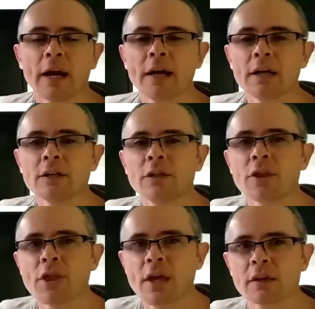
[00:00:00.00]

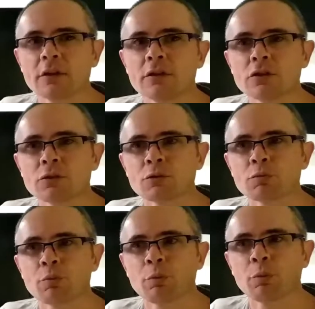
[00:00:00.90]
And that is
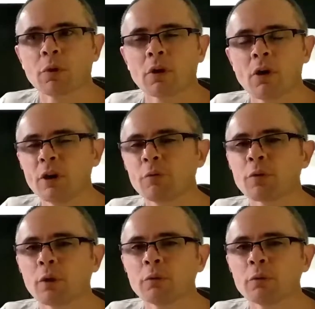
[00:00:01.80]
kind of